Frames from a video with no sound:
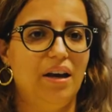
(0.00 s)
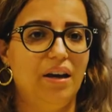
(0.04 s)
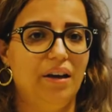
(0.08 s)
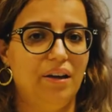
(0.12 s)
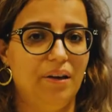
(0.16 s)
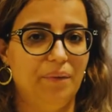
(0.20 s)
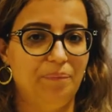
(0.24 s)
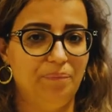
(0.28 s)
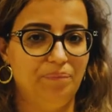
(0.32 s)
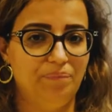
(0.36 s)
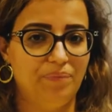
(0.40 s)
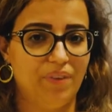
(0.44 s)

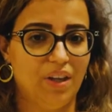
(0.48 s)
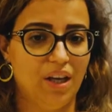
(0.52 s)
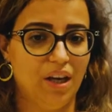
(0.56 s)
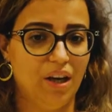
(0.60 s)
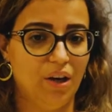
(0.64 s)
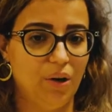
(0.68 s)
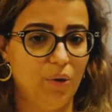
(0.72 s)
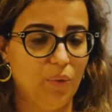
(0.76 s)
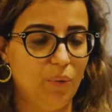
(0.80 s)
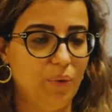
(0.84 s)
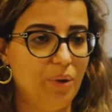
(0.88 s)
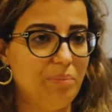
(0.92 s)
um,
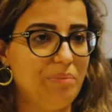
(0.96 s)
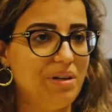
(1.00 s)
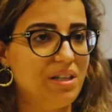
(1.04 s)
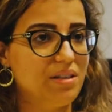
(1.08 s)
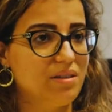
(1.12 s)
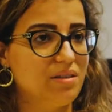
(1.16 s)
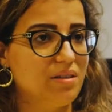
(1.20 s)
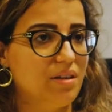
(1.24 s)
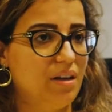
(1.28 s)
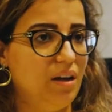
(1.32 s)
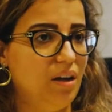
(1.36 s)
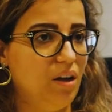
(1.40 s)
uh, we
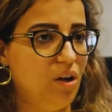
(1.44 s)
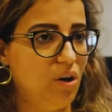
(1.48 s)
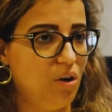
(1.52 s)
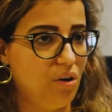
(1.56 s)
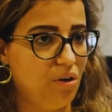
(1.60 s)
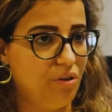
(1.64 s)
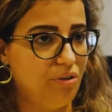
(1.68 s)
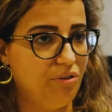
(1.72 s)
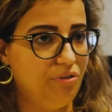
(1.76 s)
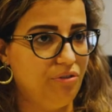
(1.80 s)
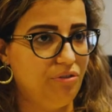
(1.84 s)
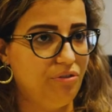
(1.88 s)
meet a lot
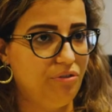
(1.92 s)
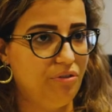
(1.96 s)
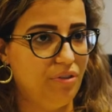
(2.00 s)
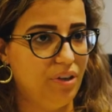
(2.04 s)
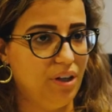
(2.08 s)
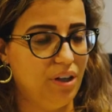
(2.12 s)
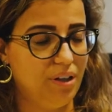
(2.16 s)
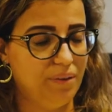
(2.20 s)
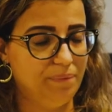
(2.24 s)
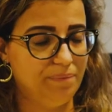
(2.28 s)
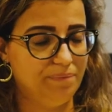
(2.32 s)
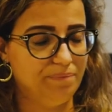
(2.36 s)
of
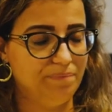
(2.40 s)
um,